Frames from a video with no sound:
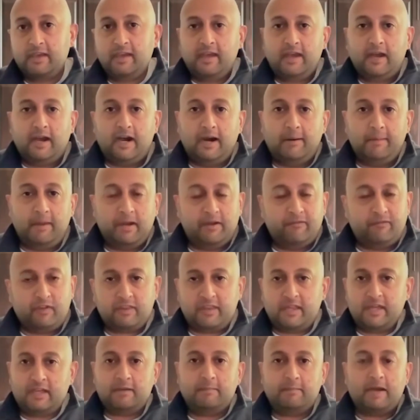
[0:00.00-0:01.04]
Um, and if you
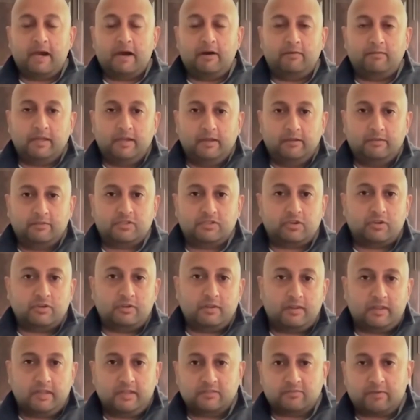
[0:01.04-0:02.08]
think about, you know, certain
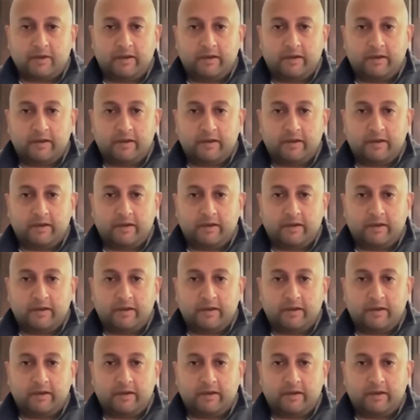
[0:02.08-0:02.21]
things, right?